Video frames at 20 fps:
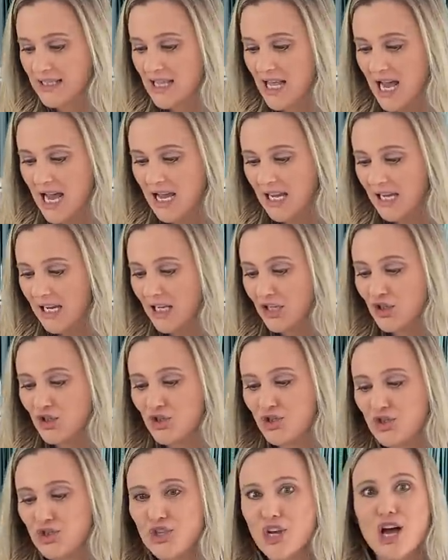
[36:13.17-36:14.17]
Like it's
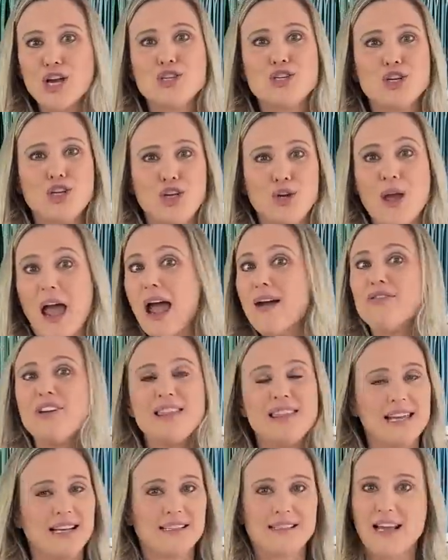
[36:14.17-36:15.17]
such a cute,
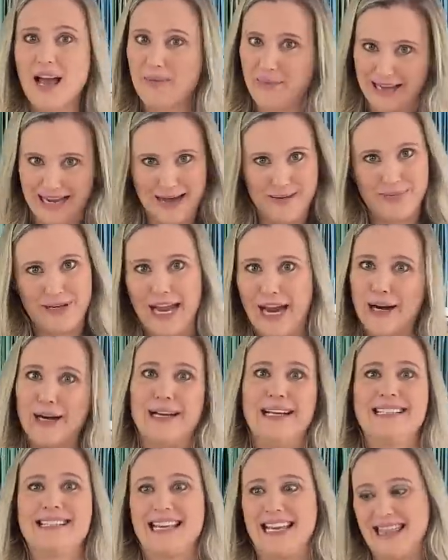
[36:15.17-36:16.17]
everything's coming up
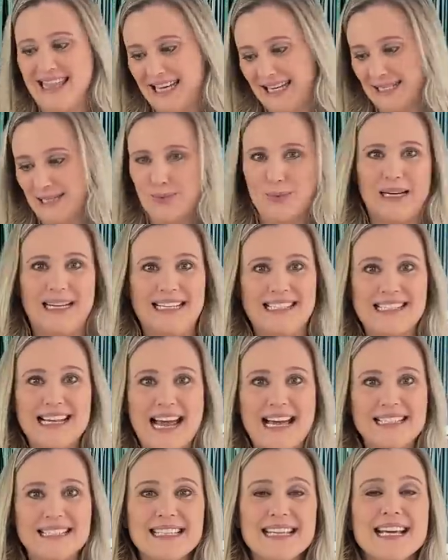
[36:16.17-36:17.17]
carrots, I think is what it
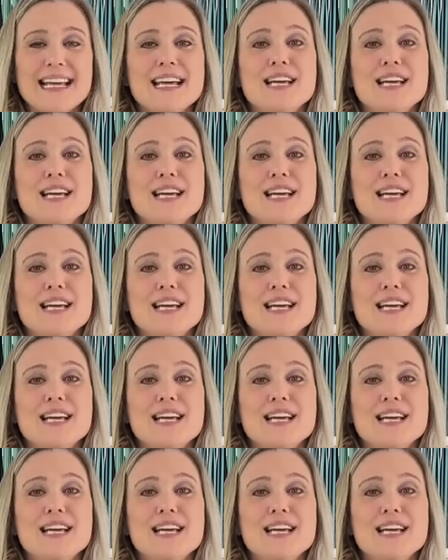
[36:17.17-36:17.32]
says.